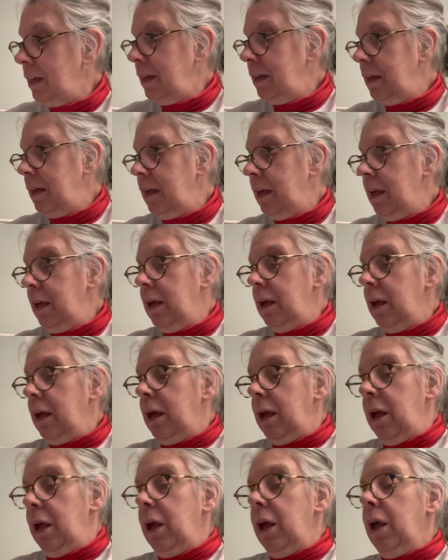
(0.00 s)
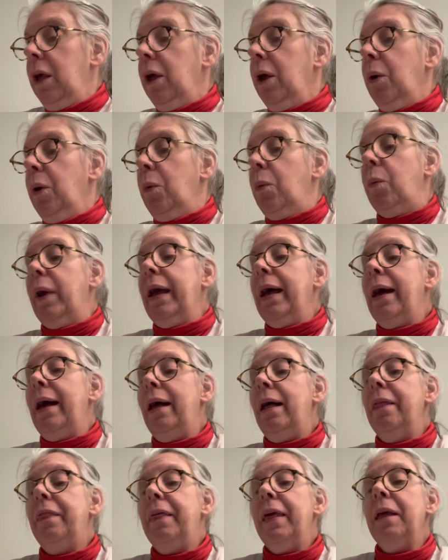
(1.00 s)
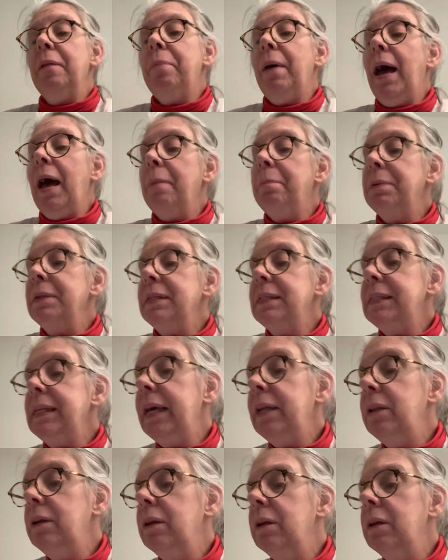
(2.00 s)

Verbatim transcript: yet. Well, then Papa said,